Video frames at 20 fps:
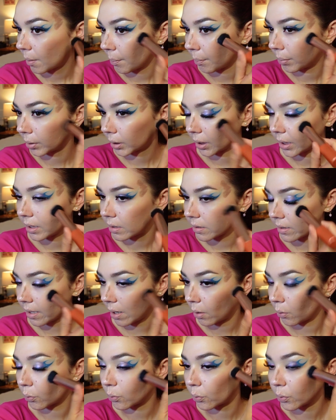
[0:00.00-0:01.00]
blends
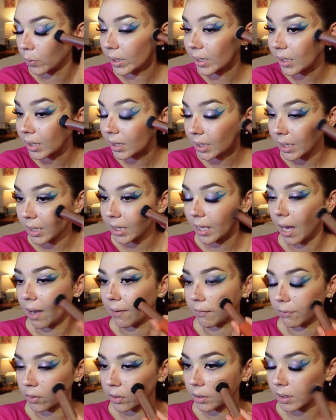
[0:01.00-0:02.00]
out really
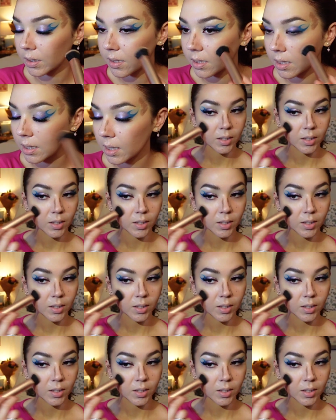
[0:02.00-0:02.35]
effortlessly.